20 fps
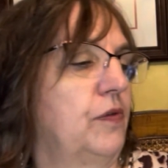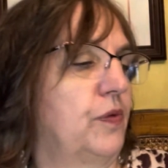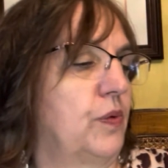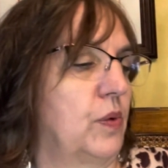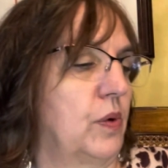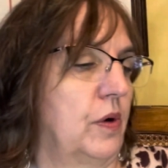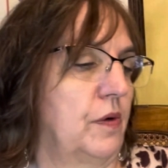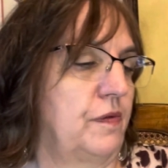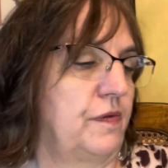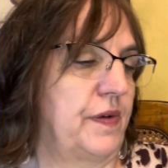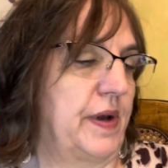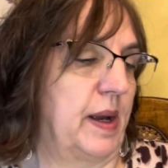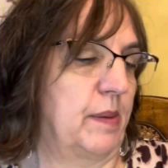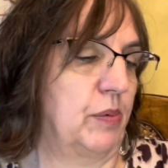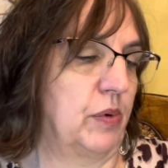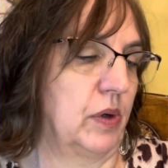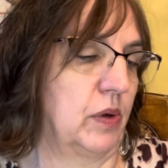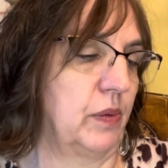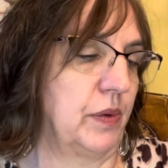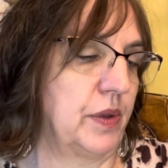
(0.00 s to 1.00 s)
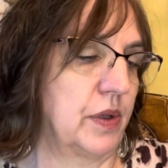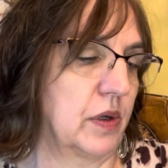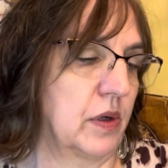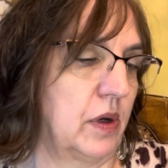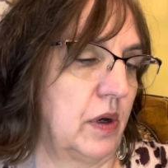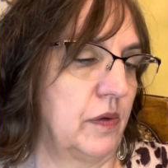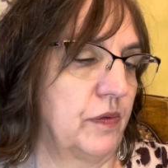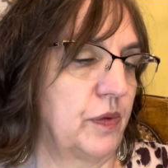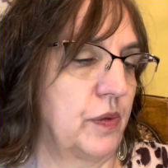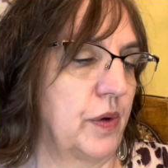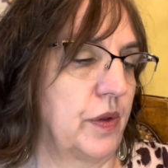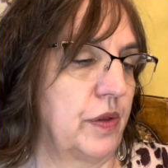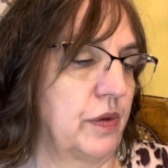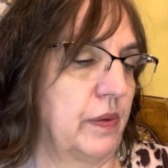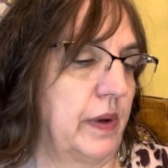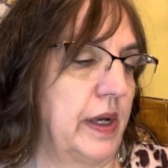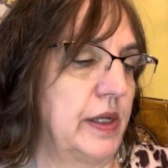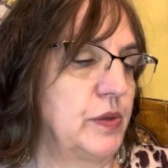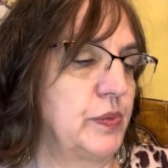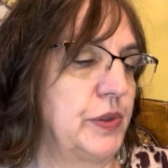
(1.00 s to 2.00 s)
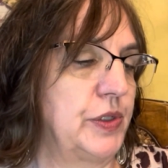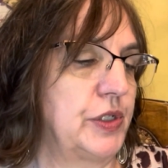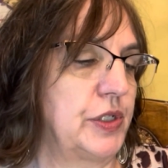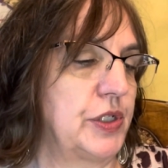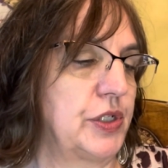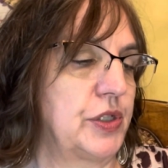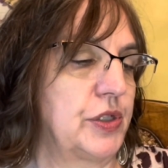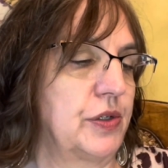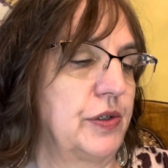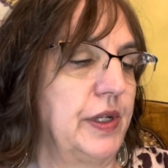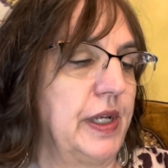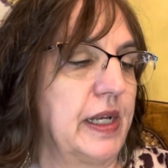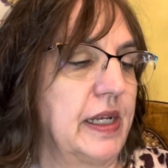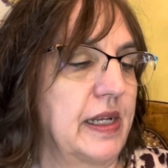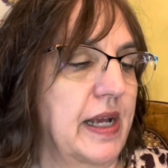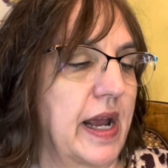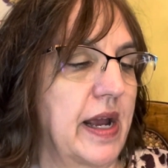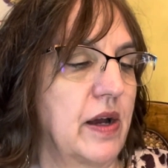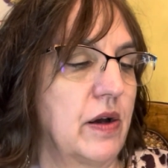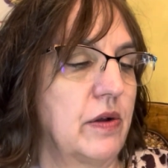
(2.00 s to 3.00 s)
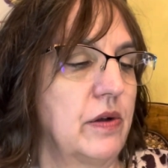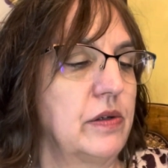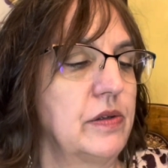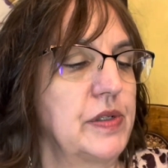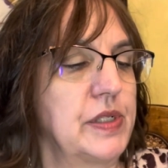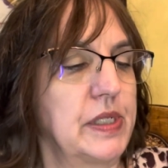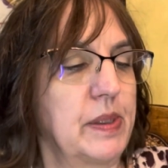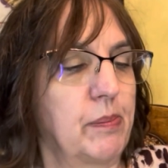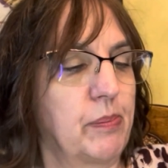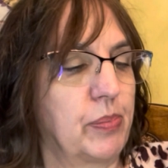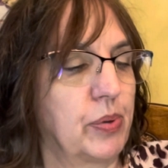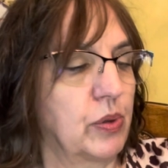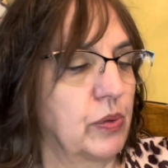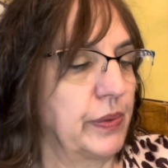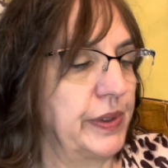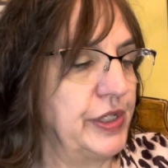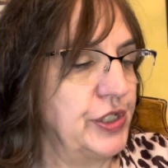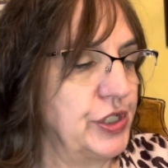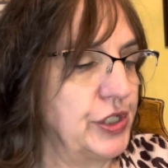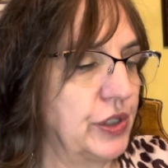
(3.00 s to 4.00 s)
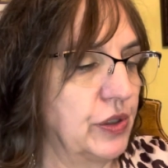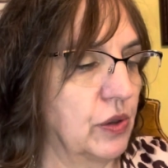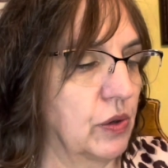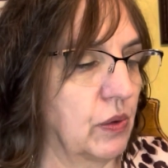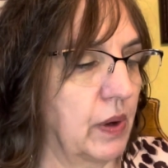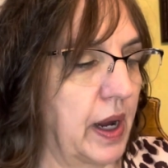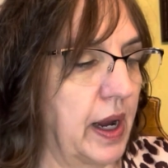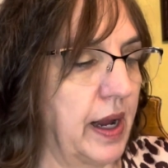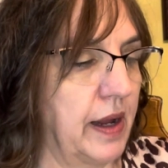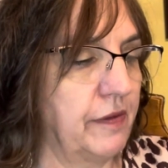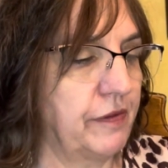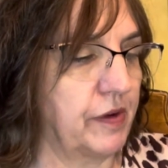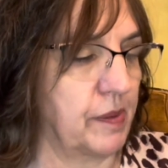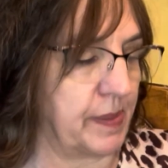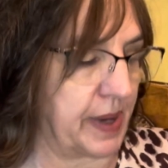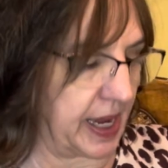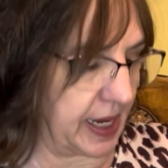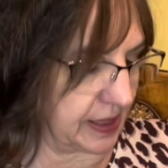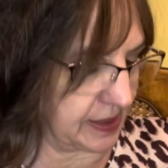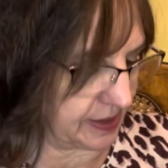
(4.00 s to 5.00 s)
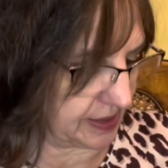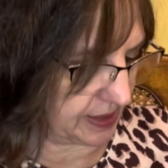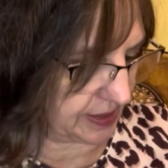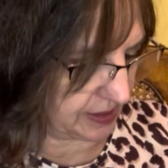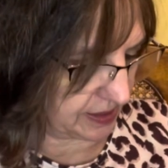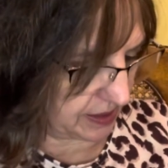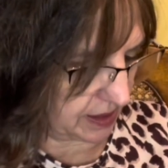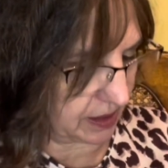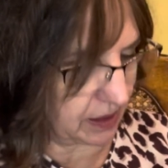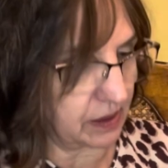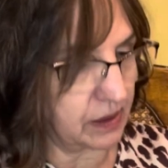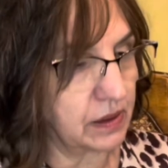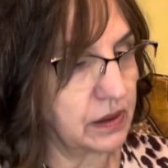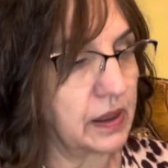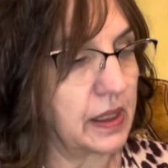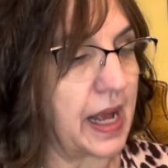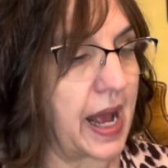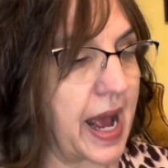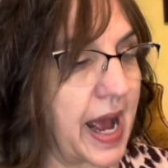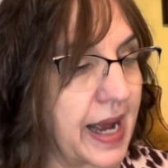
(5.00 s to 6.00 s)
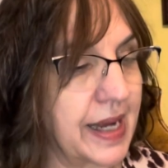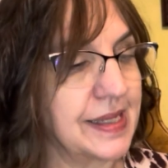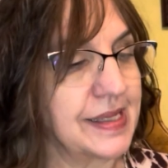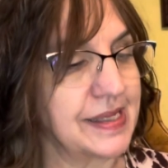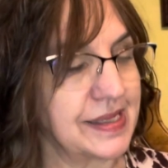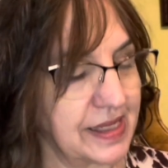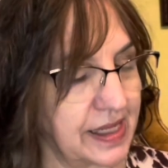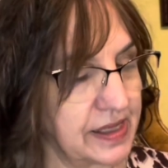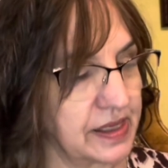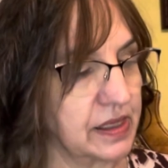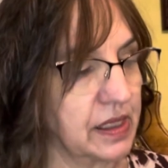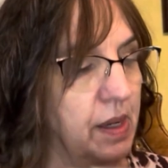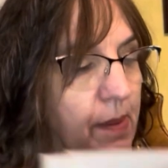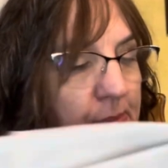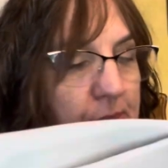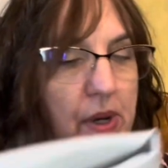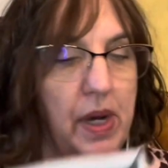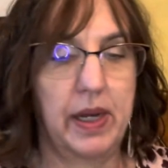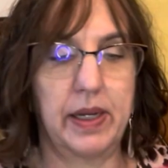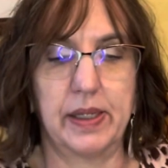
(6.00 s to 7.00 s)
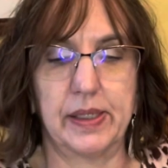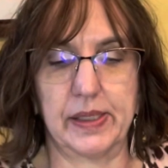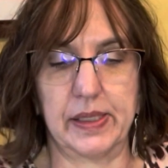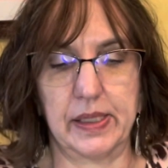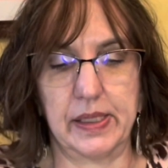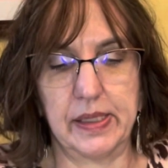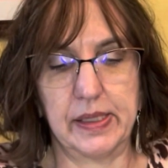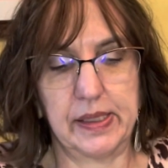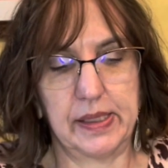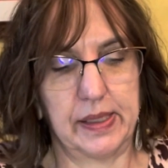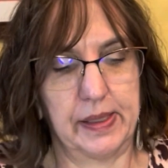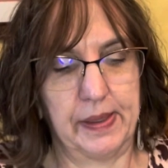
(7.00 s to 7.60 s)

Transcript: for fabric with the called for threads, which is 30 count Parisian Gray from Access Commodities.